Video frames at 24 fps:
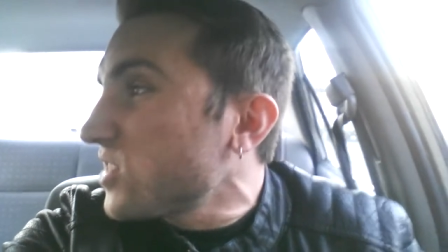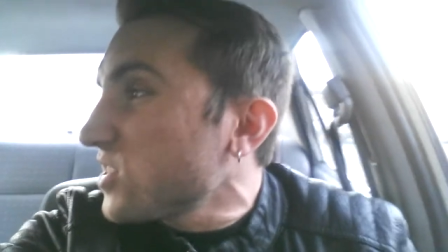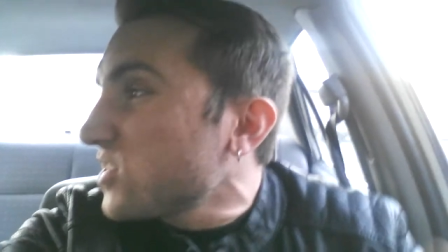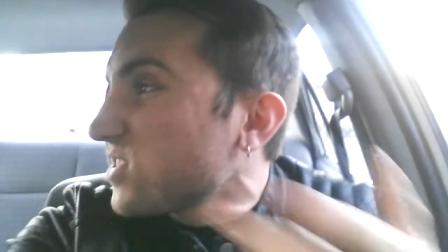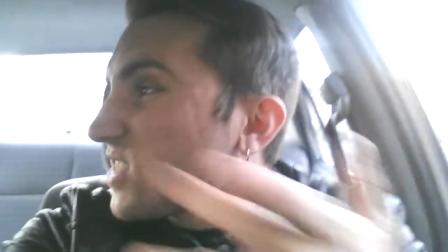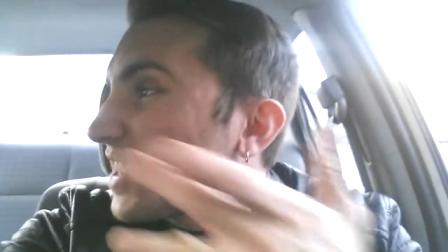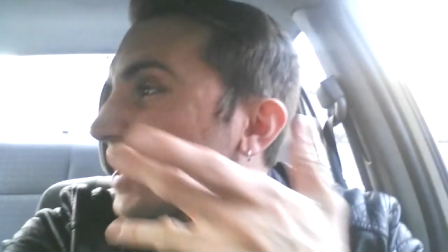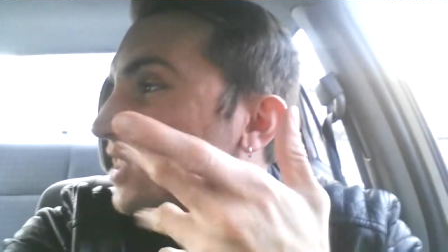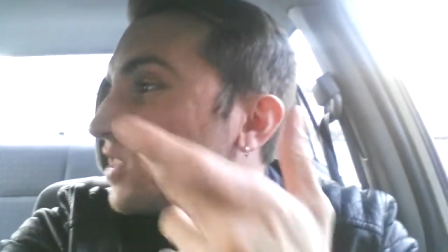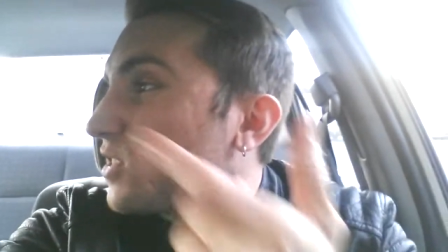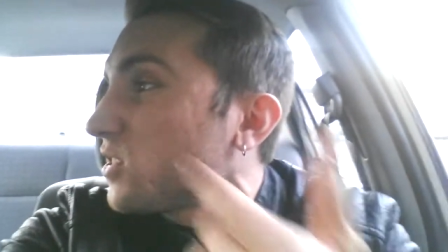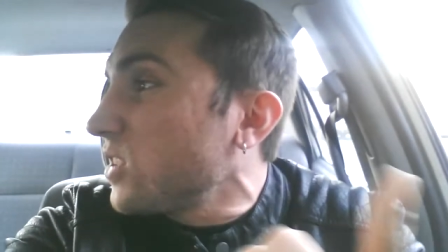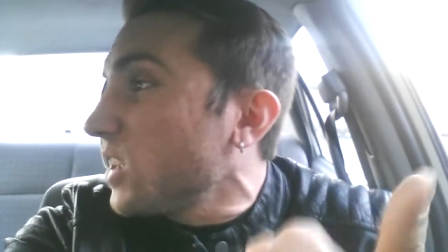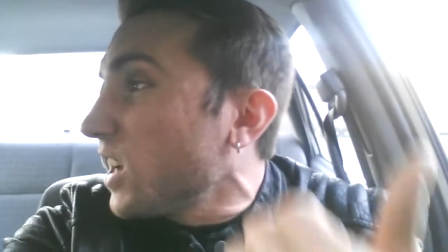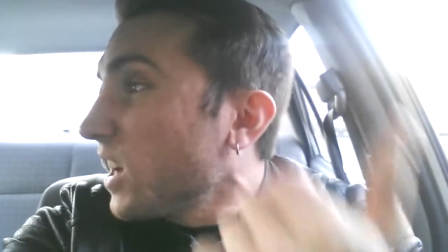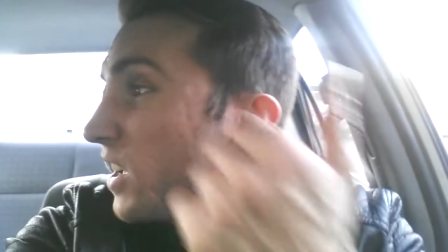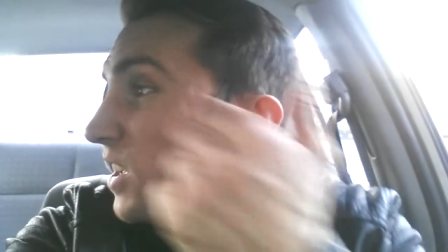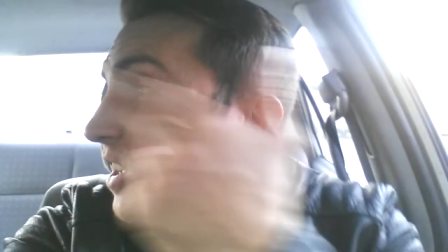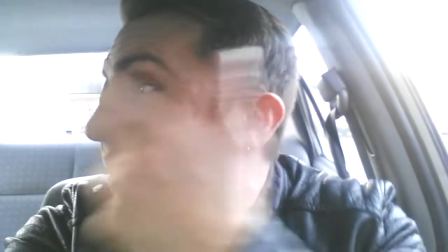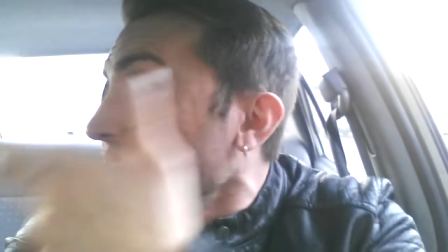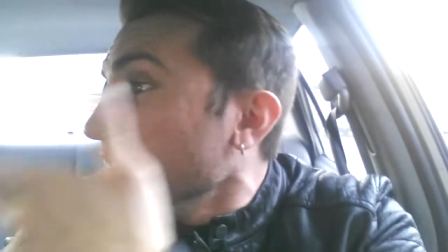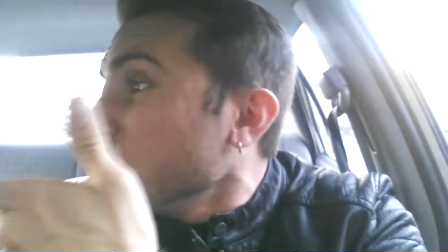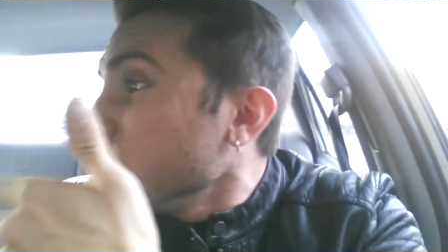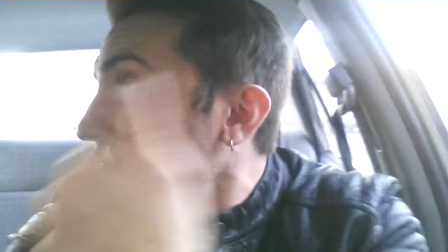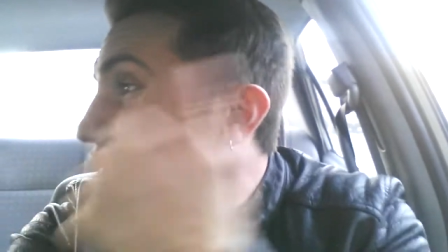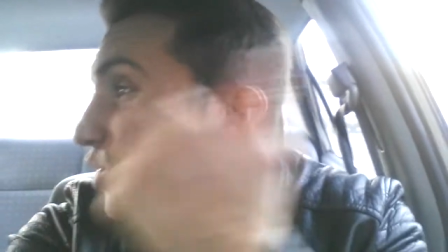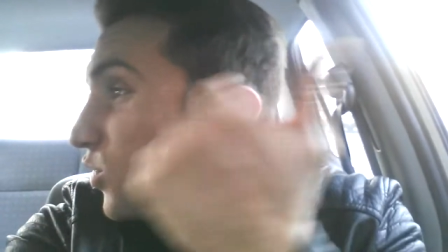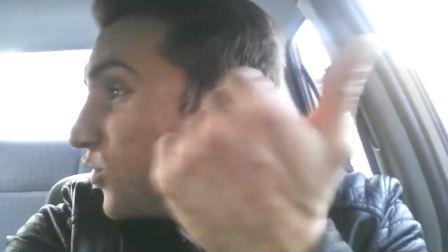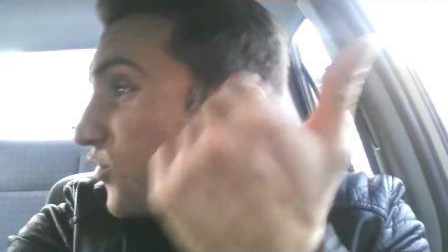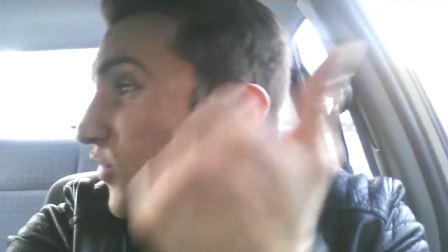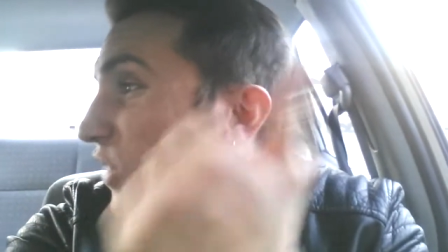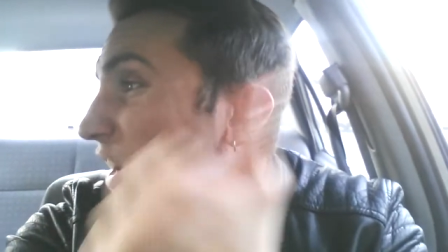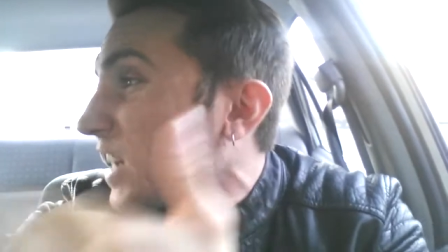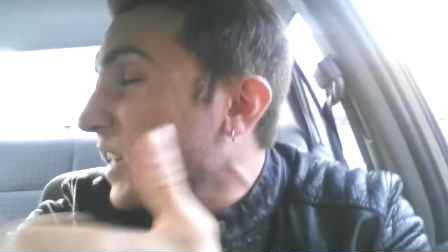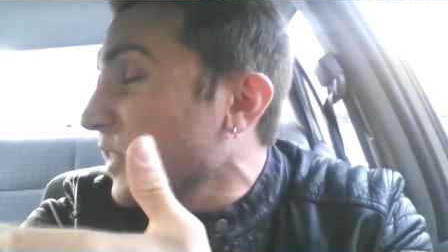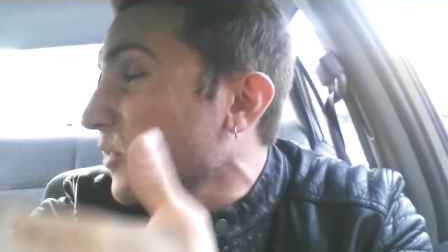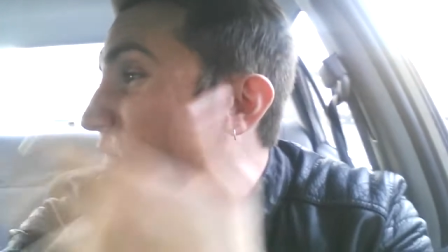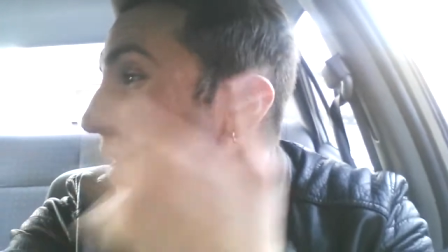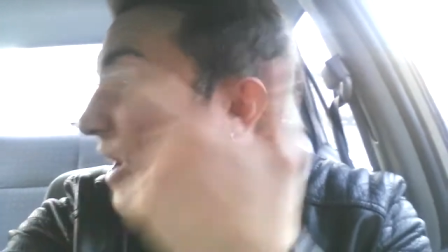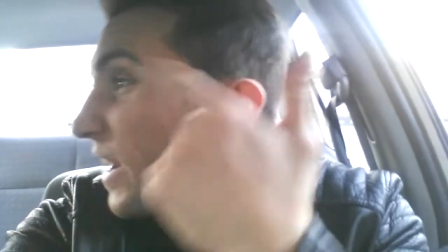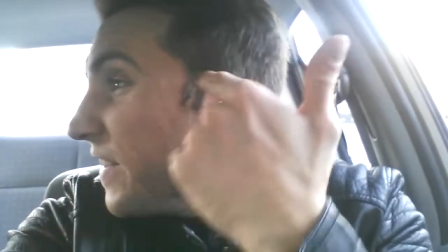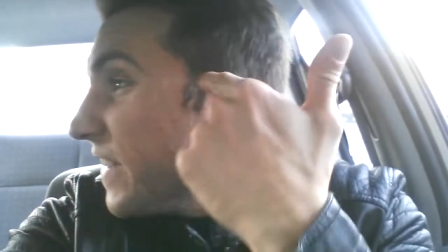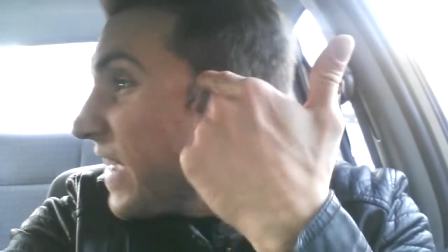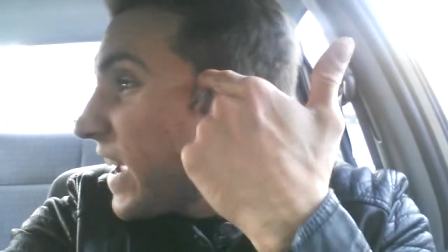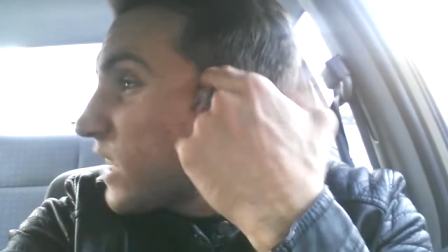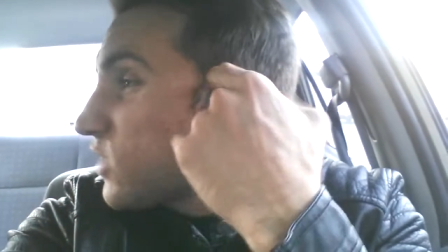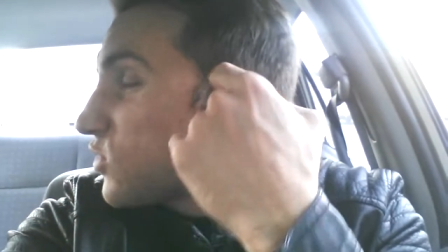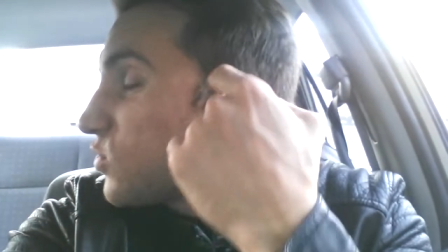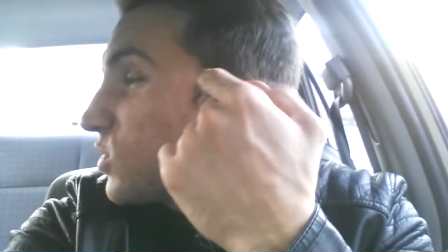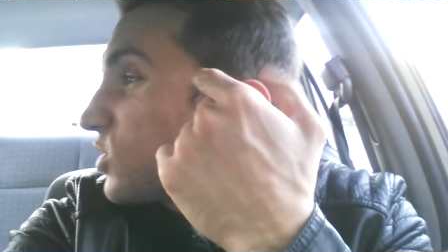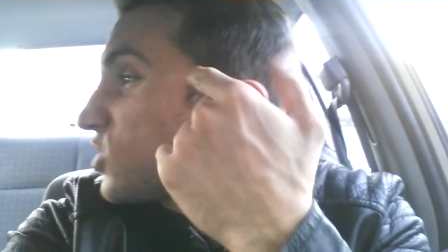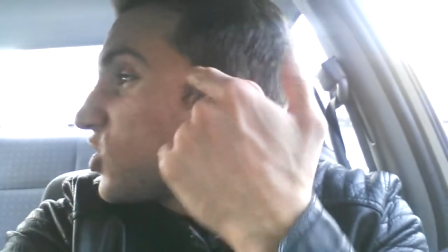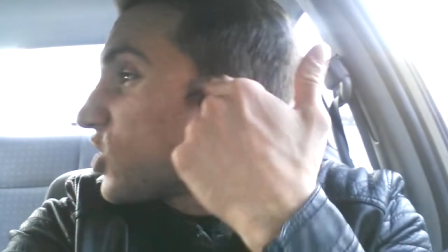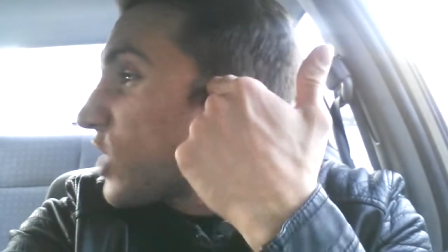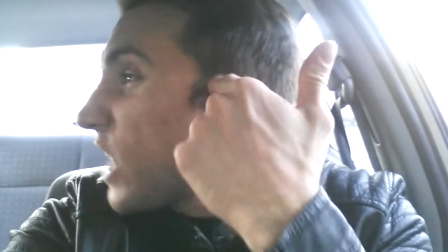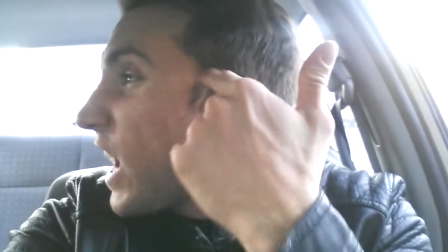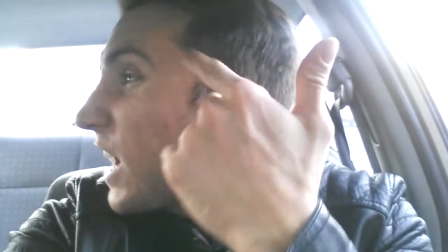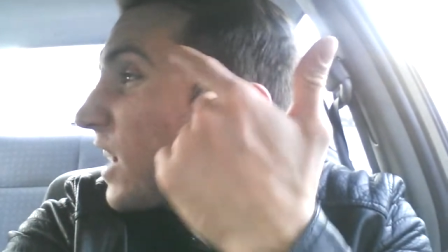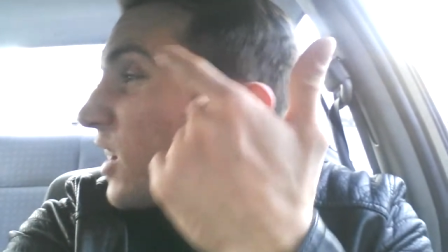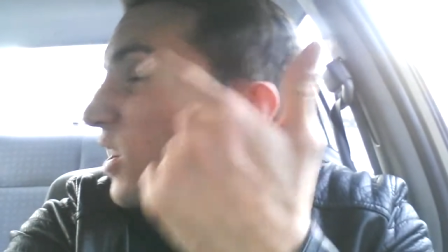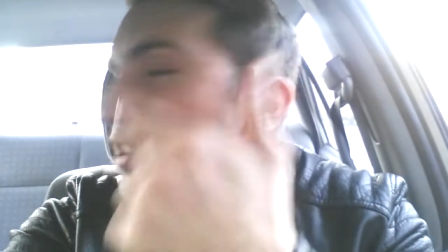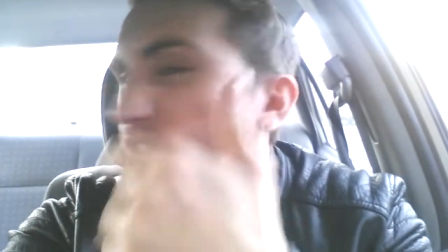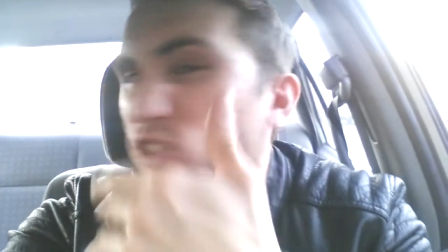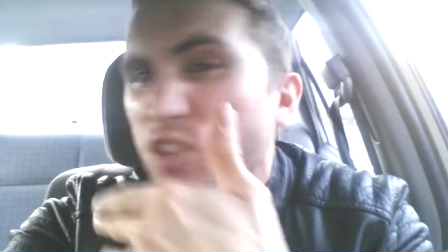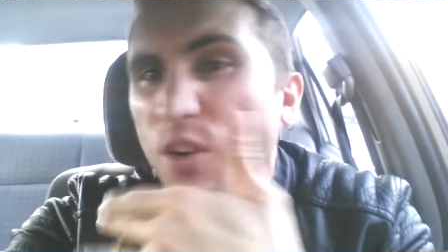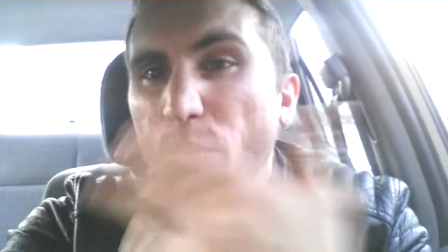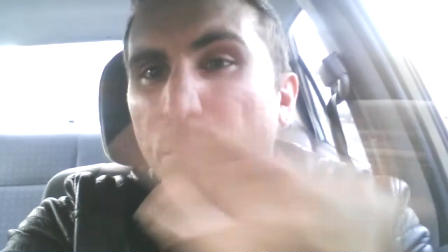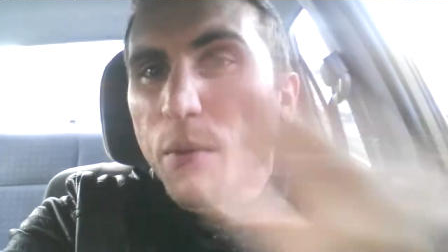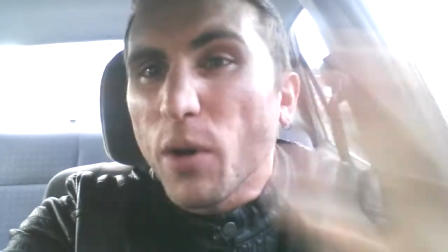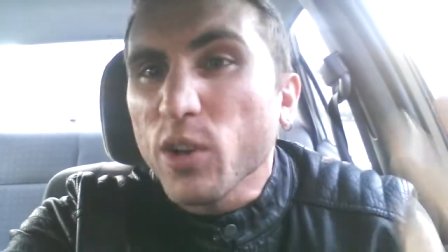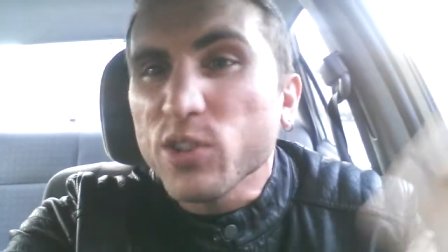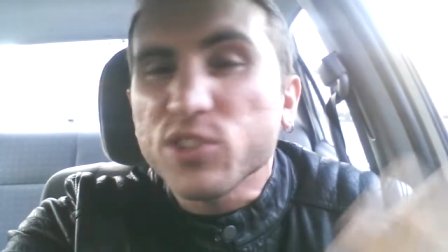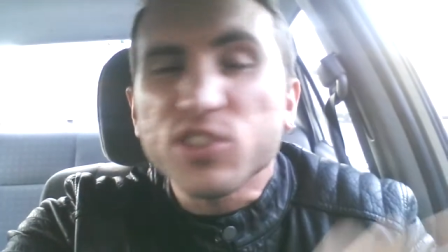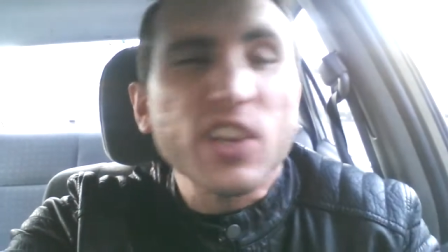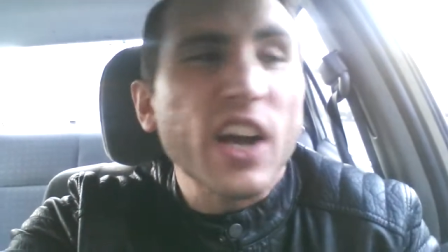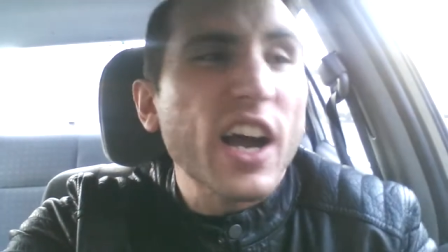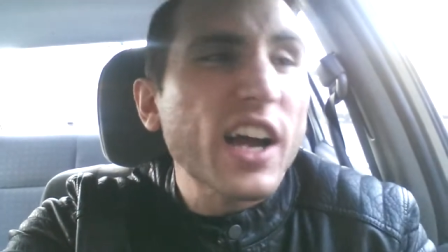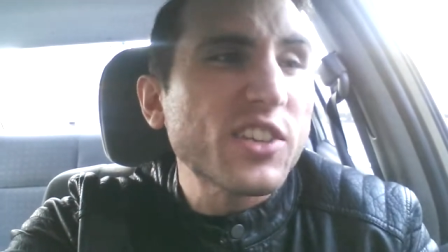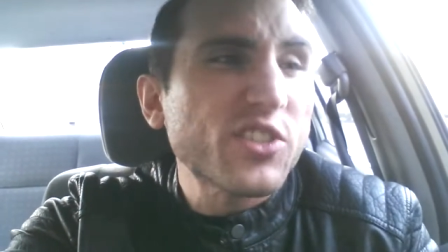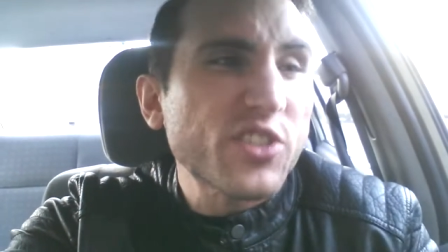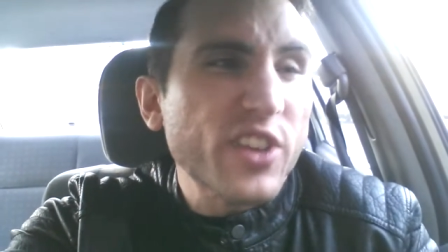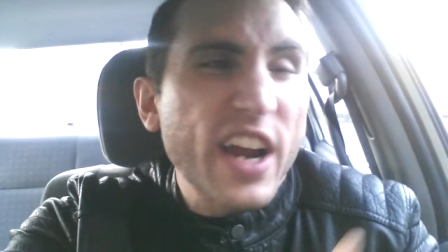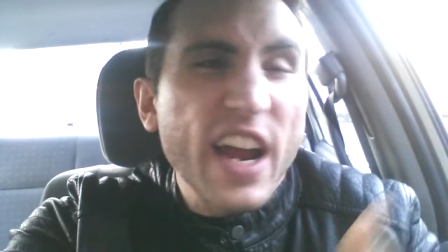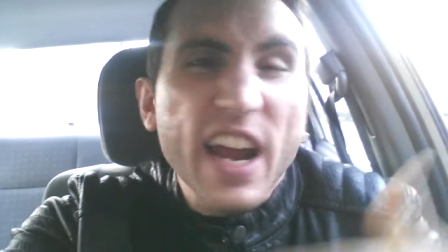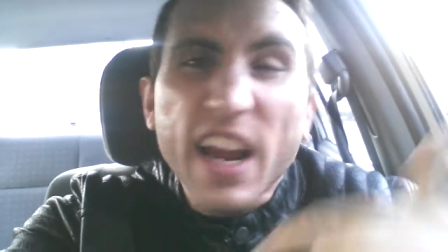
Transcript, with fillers: It's like uh, two fucking rednecks with shotguns on both sides of your